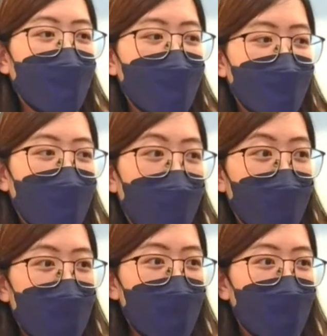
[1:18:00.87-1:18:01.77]
like
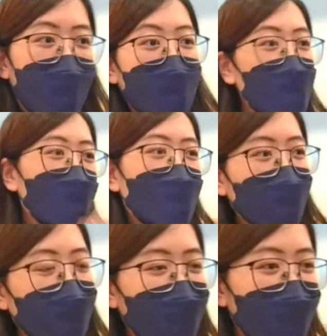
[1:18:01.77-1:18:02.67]
curry
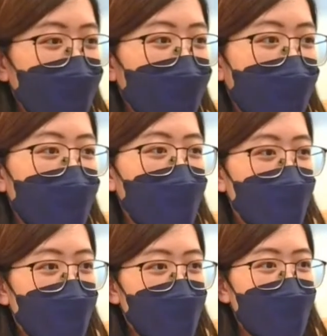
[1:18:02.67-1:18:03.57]
banjir, you can
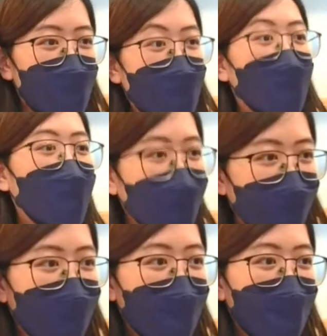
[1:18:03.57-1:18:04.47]
choose dal.